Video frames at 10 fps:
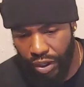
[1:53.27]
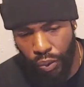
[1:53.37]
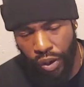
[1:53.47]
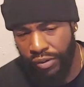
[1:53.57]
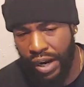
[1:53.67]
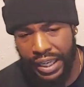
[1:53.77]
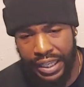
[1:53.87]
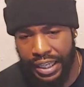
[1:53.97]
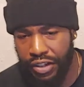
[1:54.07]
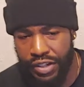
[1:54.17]
wherever I can
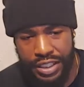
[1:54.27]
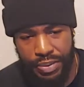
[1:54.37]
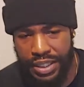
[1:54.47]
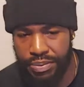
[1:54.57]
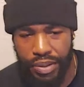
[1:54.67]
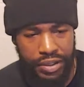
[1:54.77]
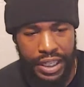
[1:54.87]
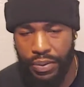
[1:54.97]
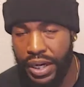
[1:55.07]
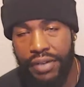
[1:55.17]
get Christmas, birthday,
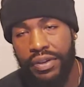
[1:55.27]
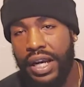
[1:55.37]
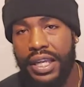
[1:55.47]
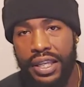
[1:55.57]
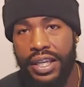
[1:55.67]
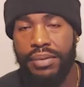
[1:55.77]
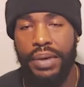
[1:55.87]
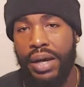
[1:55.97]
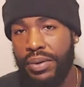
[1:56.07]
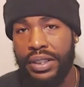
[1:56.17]
whatever I can get them,
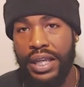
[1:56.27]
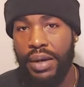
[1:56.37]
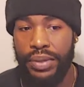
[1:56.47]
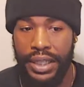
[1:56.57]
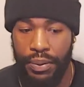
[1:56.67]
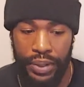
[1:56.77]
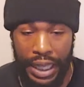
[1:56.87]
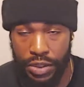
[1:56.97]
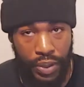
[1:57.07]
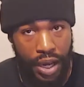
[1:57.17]
I would get one.
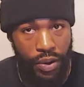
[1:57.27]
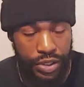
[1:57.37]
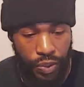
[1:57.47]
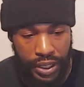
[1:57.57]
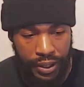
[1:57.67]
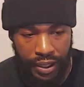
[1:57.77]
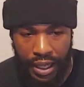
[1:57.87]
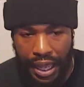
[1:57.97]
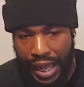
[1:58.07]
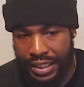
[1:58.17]
That's what I always wanted.
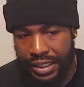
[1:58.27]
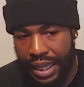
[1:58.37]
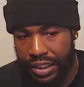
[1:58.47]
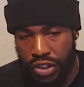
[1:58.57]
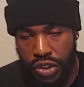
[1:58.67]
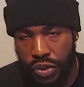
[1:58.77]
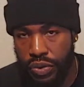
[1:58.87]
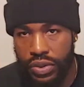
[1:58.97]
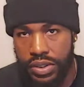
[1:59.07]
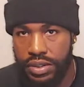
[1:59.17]
I just like to shoot
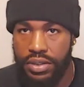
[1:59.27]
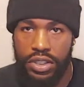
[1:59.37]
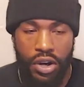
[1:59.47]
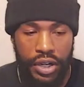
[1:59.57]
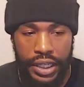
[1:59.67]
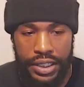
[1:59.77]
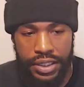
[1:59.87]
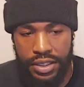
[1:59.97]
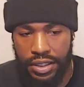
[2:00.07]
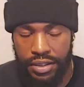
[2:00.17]

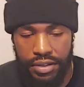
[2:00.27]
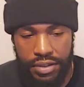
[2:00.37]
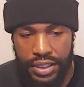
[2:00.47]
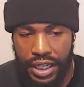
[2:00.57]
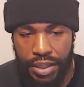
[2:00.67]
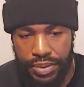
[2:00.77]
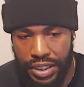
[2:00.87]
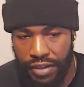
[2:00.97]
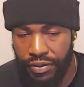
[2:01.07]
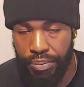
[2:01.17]
targets and set up
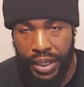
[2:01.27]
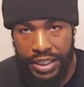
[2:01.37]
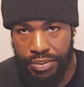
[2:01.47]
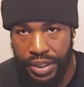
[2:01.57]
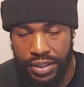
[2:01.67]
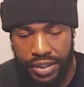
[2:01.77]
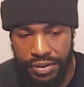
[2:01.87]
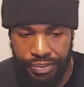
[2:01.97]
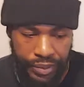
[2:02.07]
stuff in basements, and